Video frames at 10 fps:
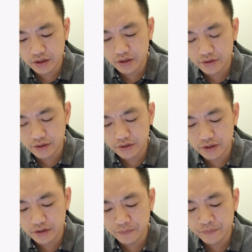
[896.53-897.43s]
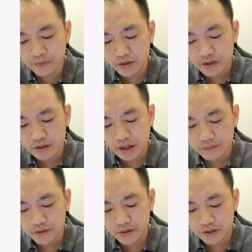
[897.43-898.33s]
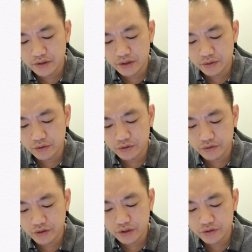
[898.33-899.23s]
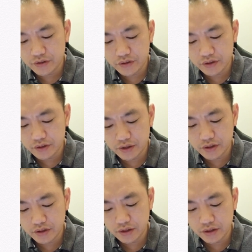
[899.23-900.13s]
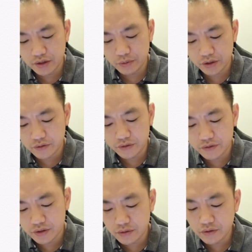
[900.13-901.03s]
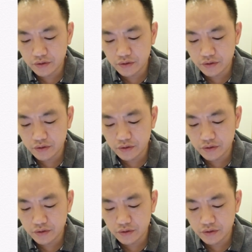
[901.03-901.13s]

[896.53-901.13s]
60 times 6 equal to 360, and that will give you 0.